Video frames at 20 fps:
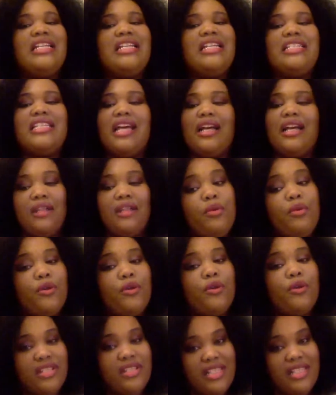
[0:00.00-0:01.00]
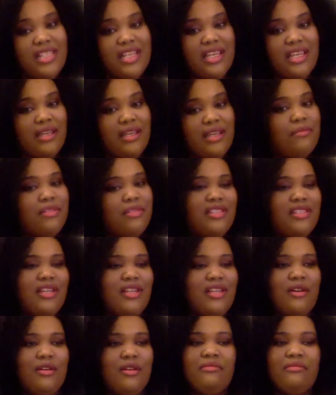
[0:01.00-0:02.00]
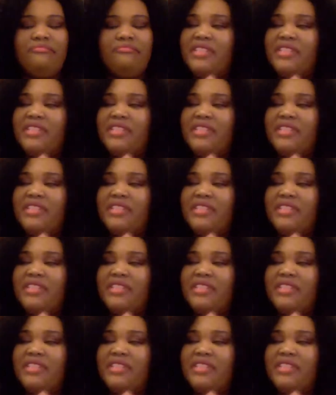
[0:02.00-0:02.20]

teleports them, and so